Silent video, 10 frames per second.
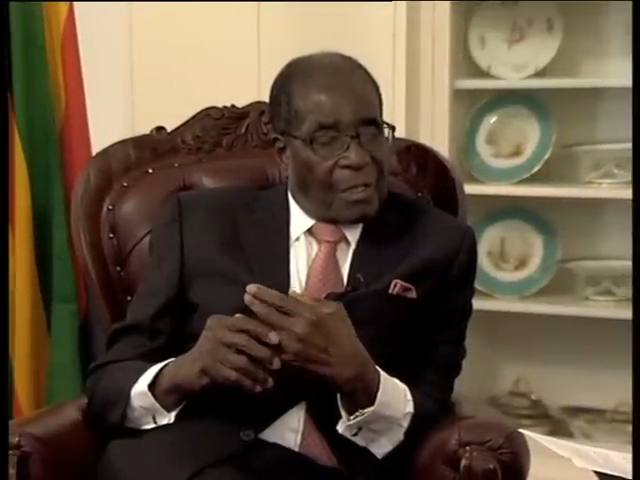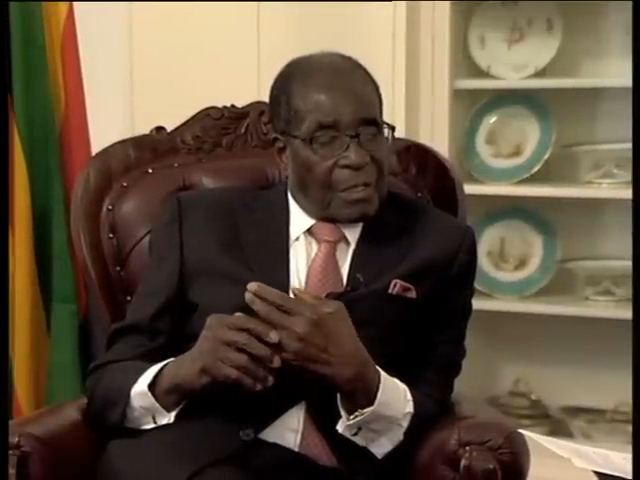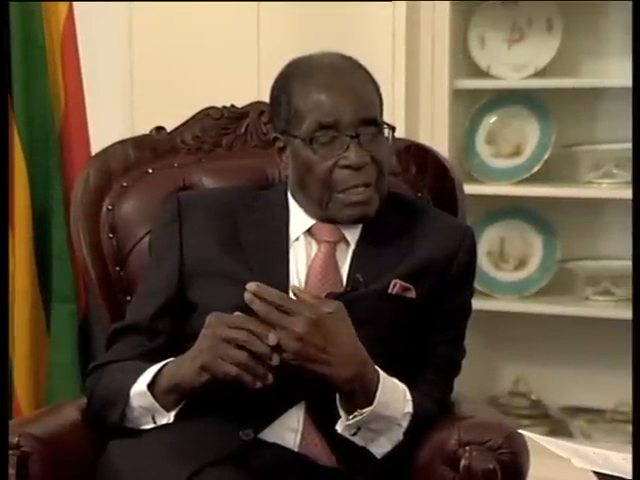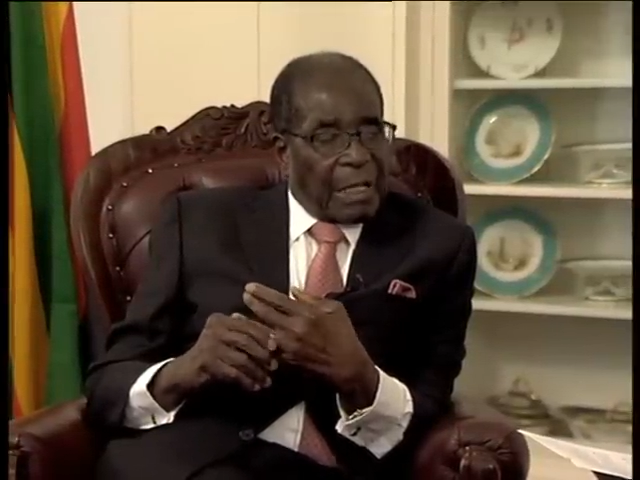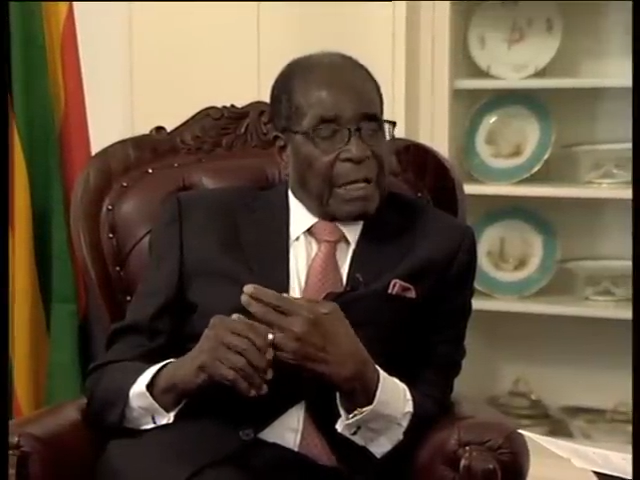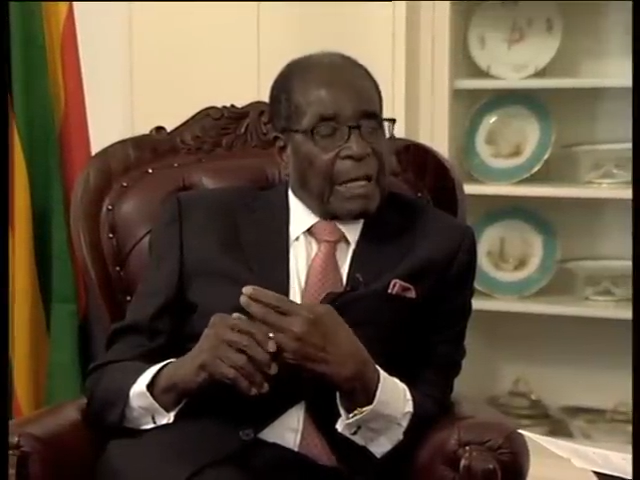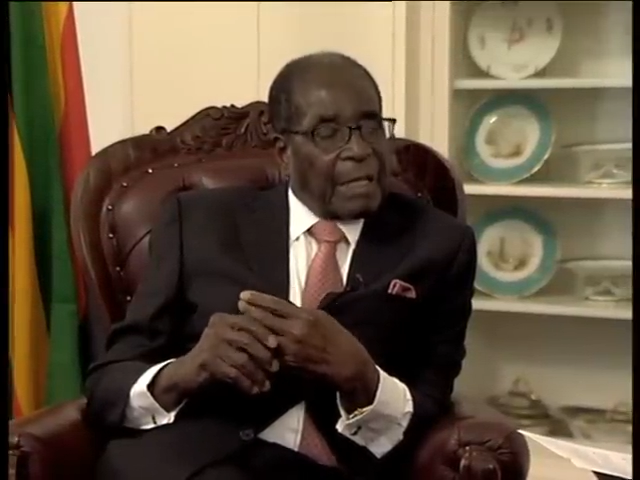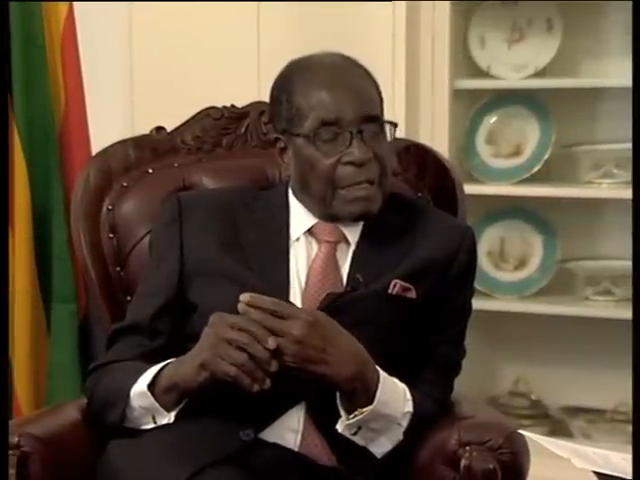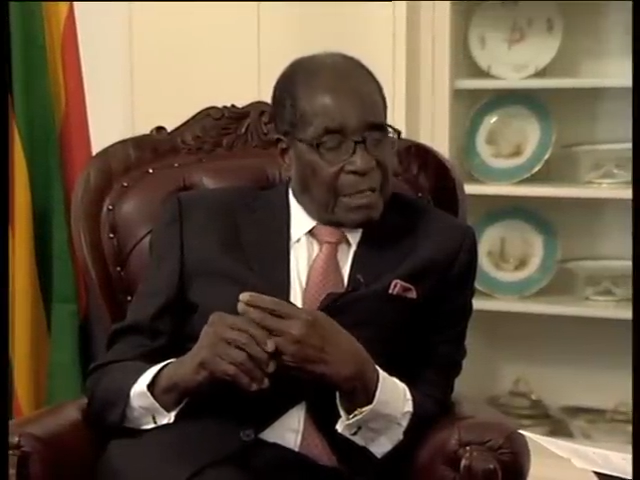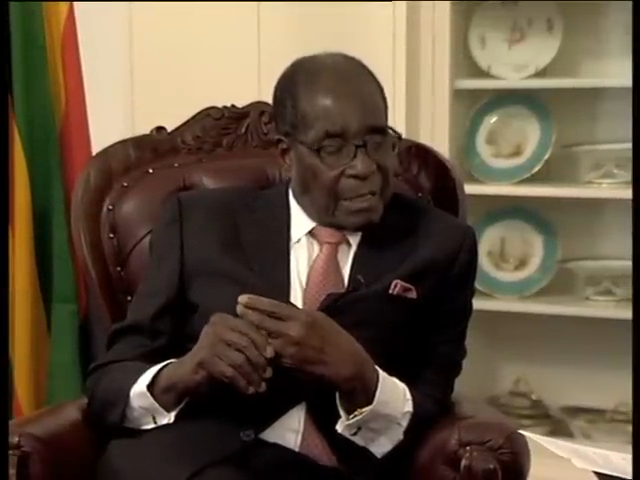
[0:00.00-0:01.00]
take
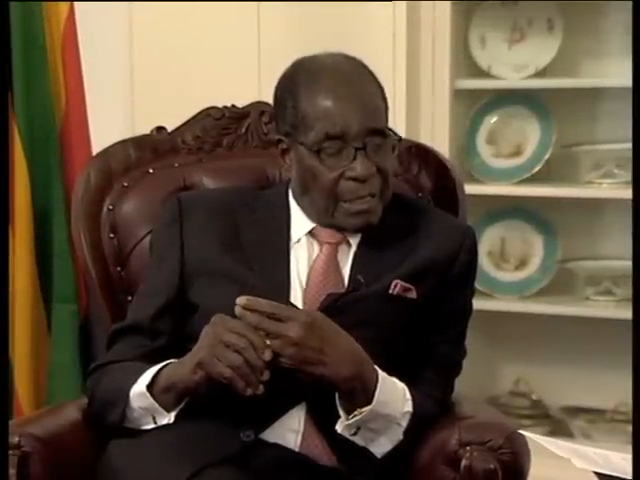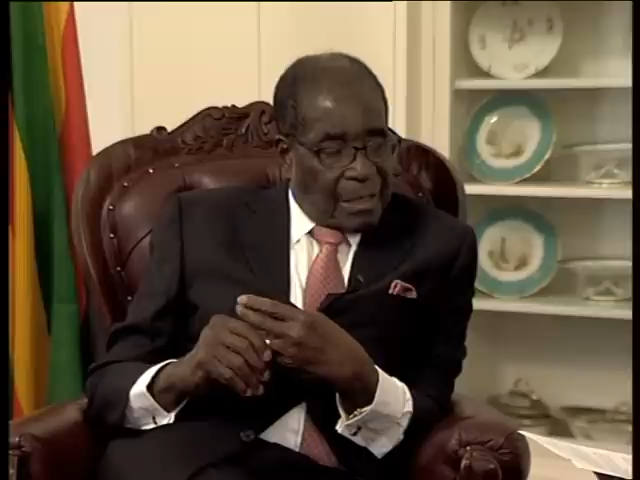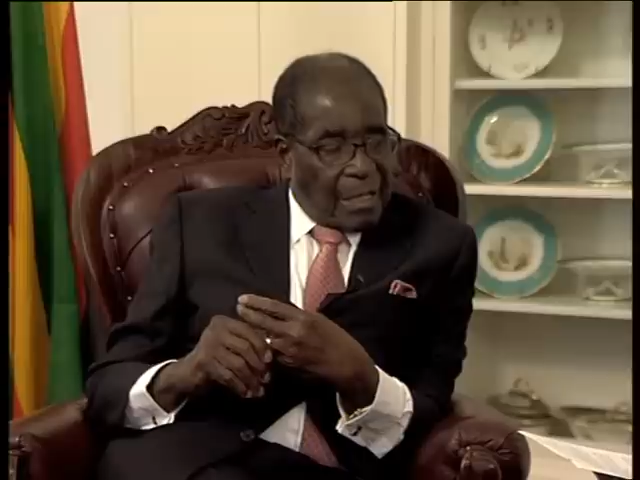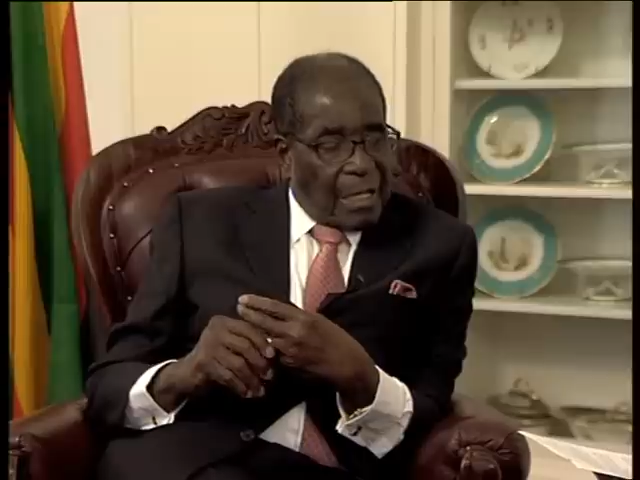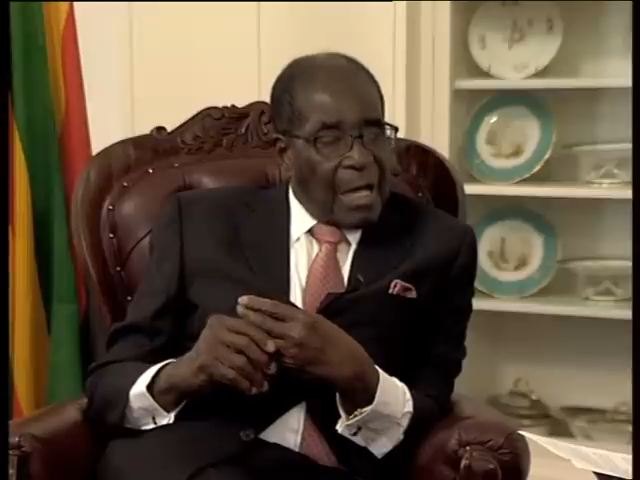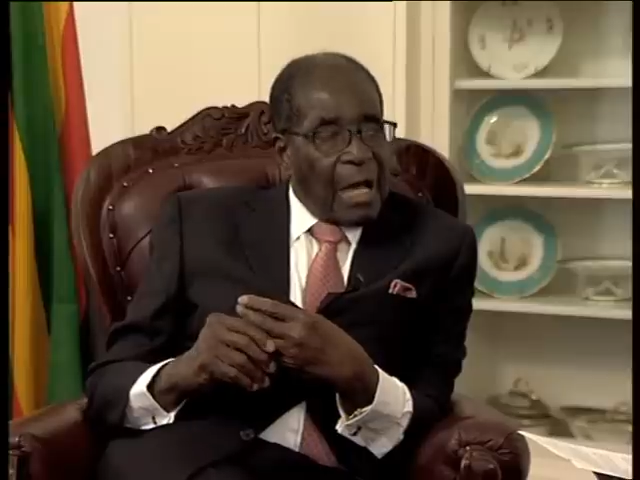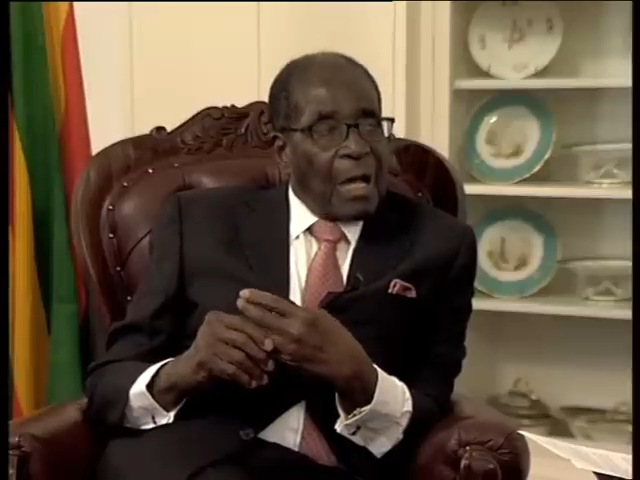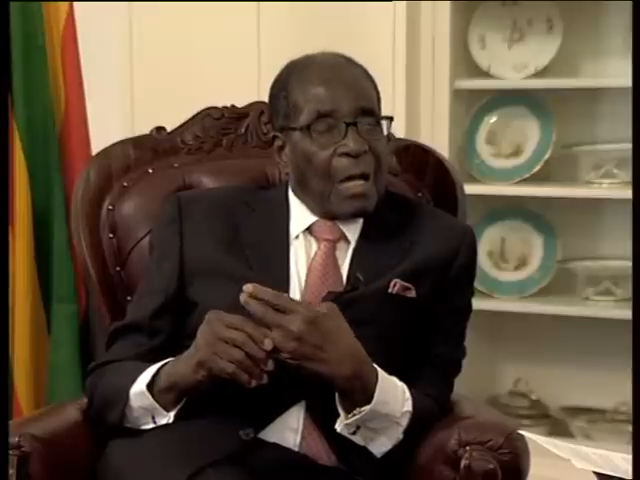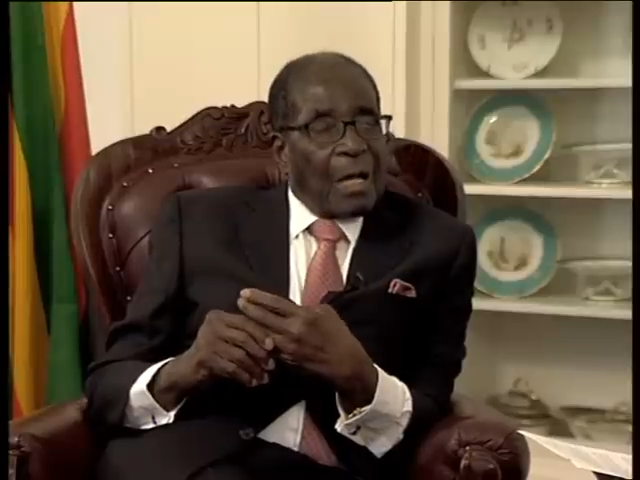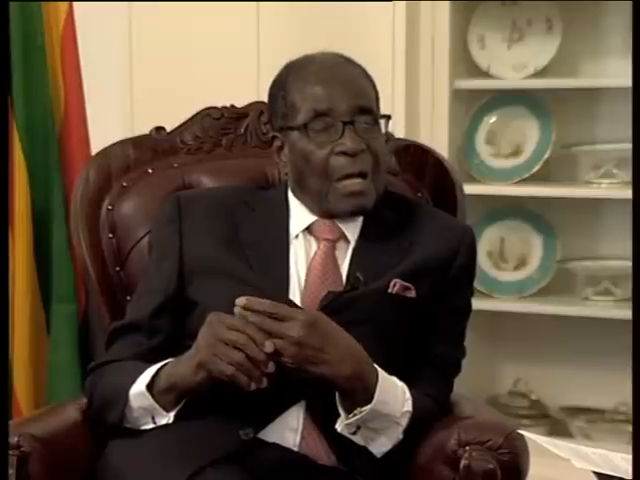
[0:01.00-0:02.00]
it
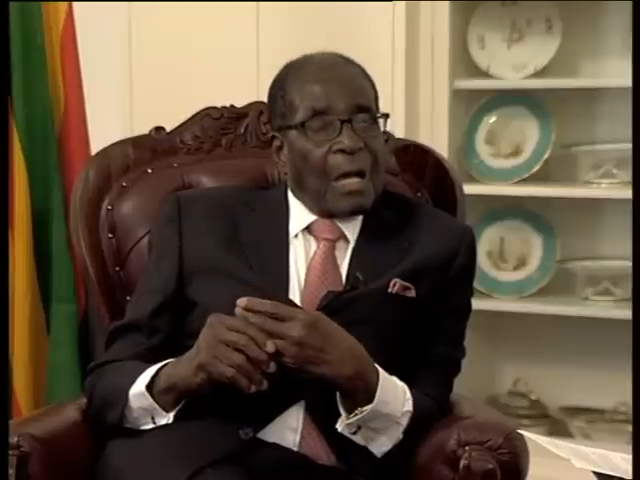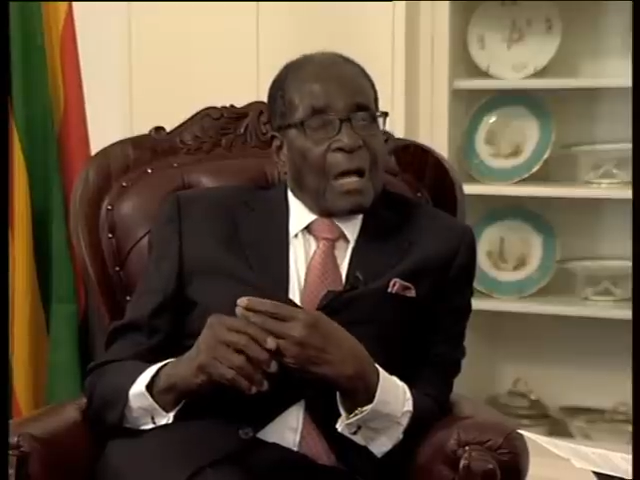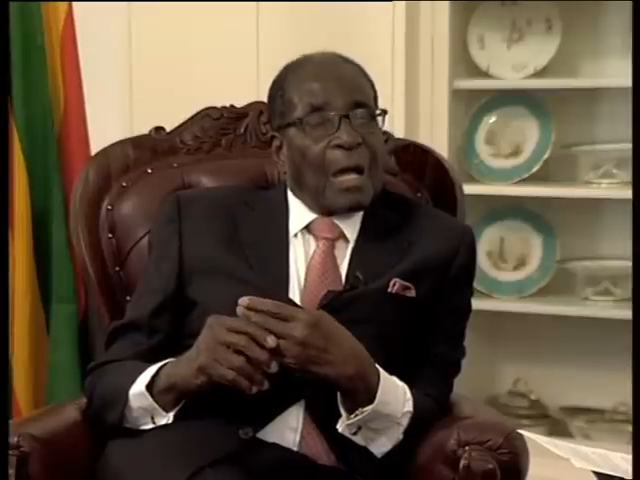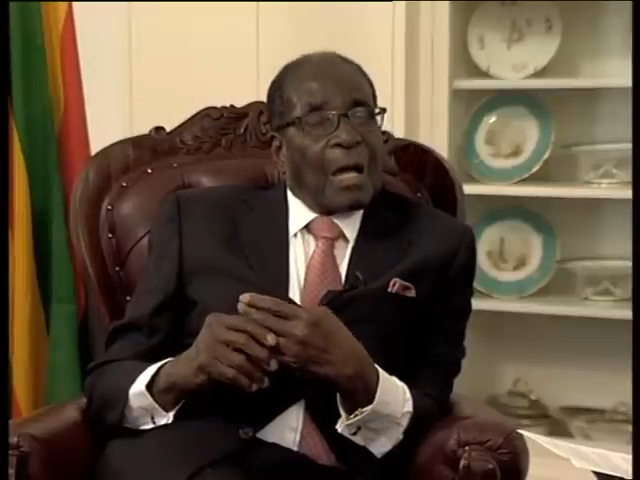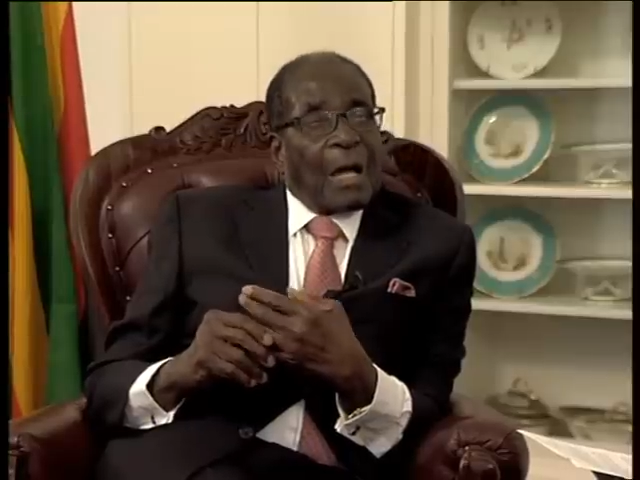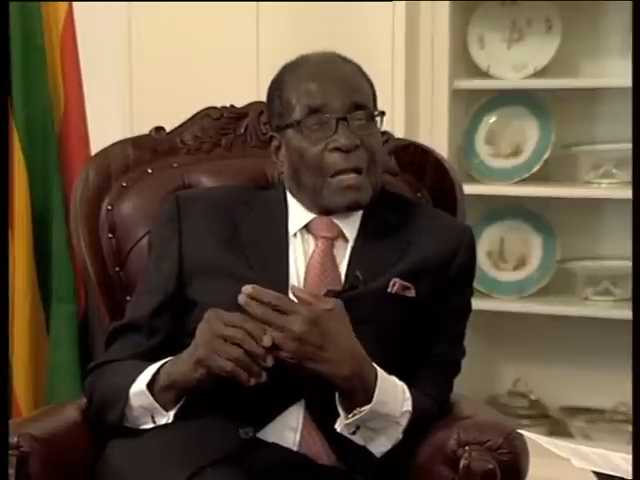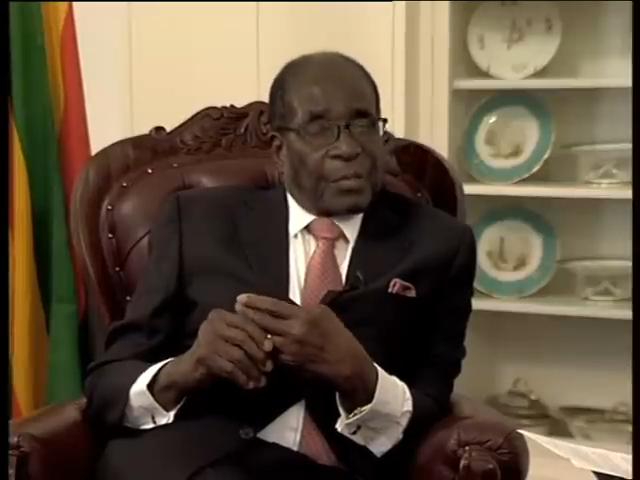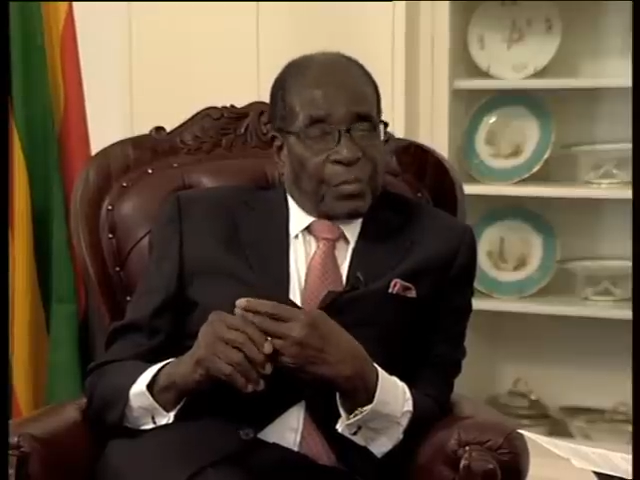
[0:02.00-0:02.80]
as